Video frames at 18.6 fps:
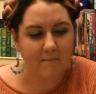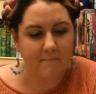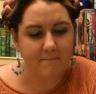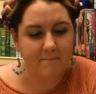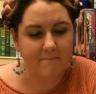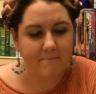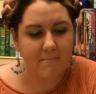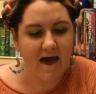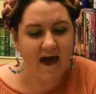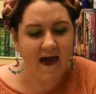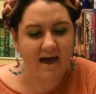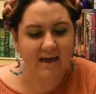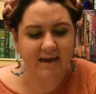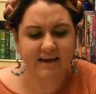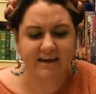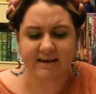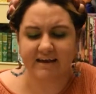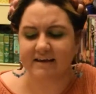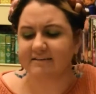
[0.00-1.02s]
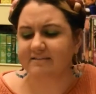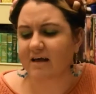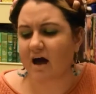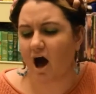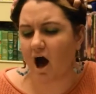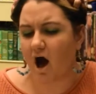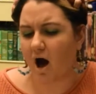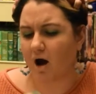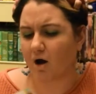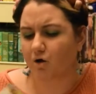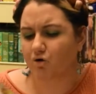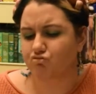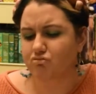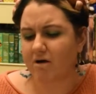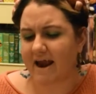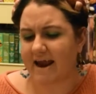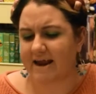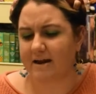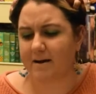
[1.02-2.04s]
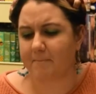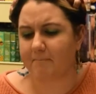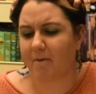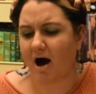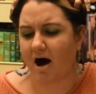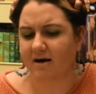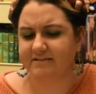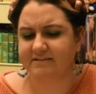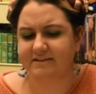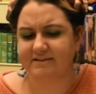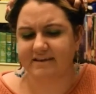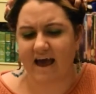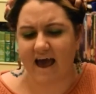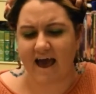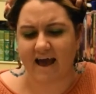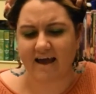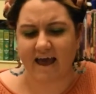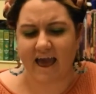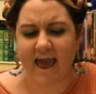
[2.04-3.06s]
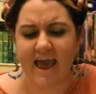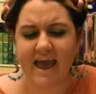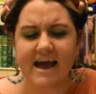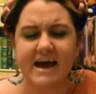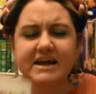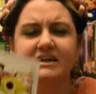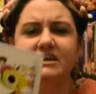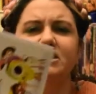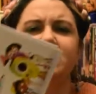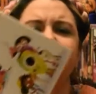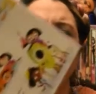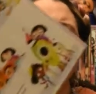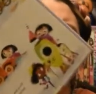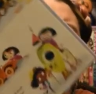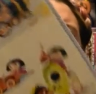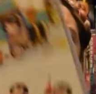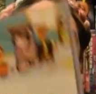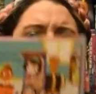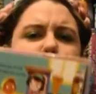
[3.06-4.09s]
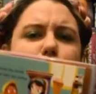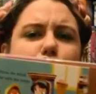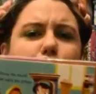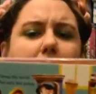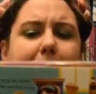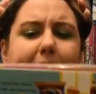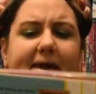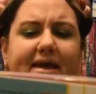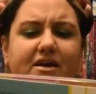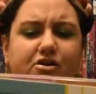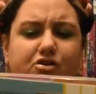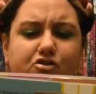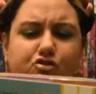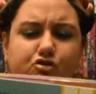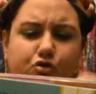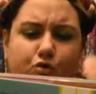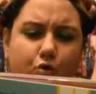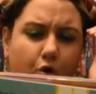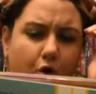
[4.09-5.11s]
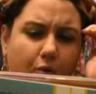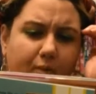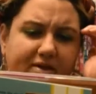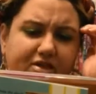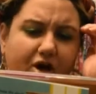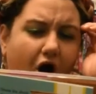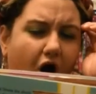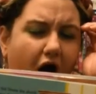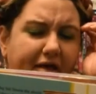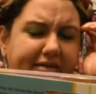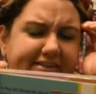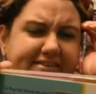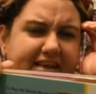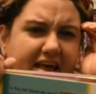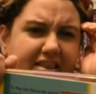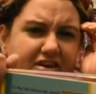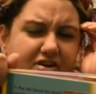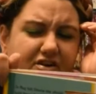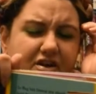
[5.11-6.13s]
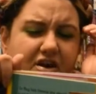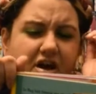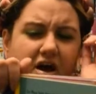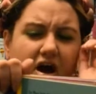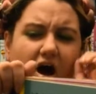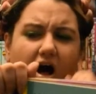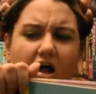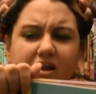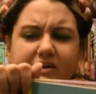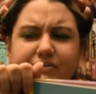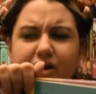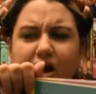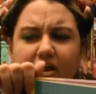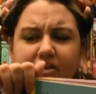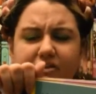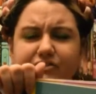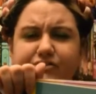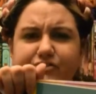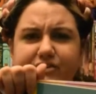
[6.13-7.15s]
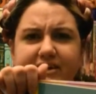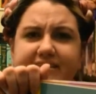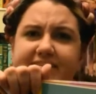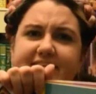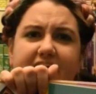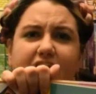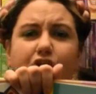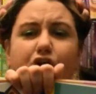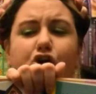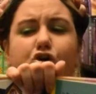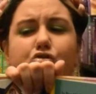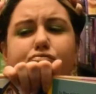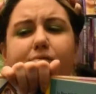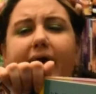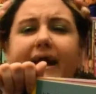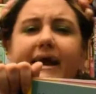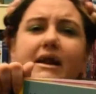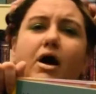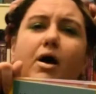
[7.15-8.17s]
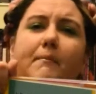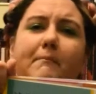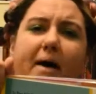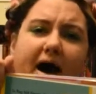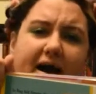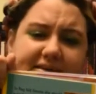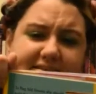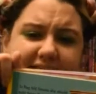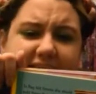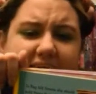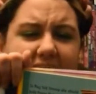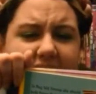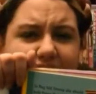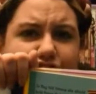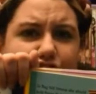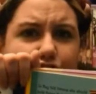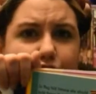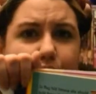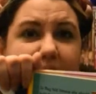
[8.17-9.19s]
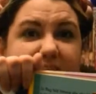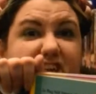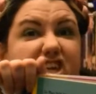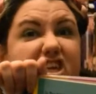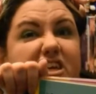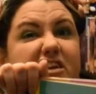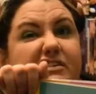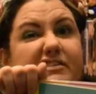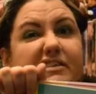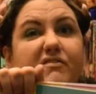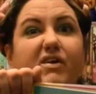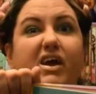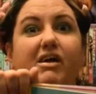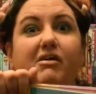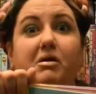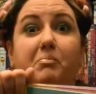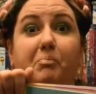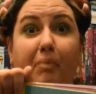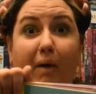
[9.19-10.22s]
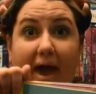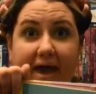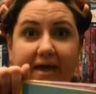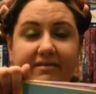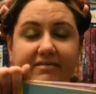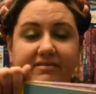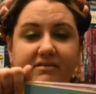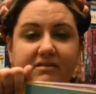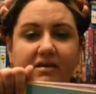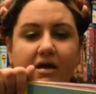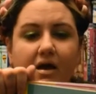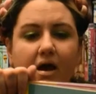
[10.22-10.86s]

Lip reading: Meg is a great box attack, and she goes to a maker school with all of her other friends that are great box attacks too. But she's the very best.